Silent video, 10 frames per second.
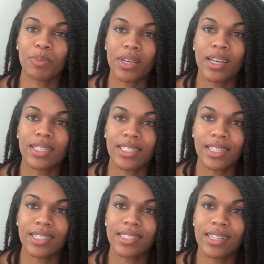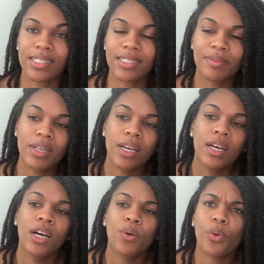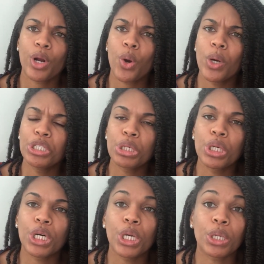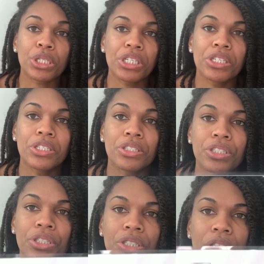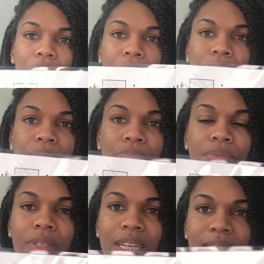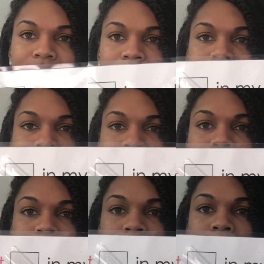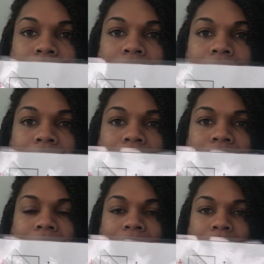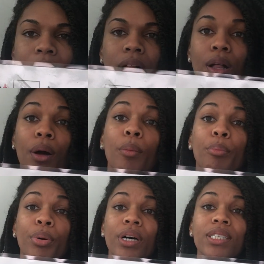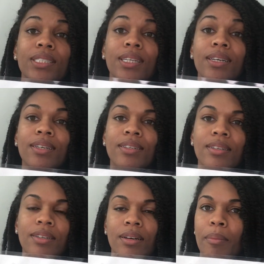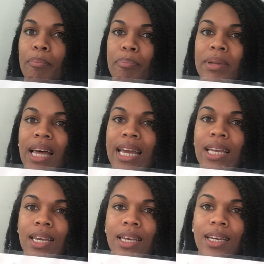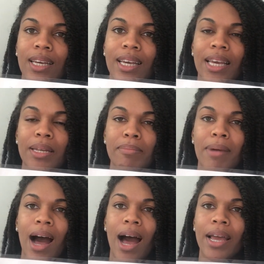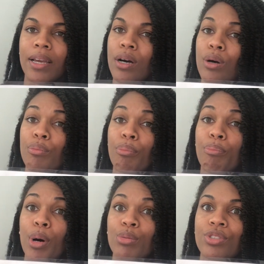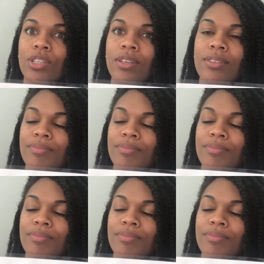speaking in sentences. We're going to look at our sentence here today. It says, I put blank in my boat.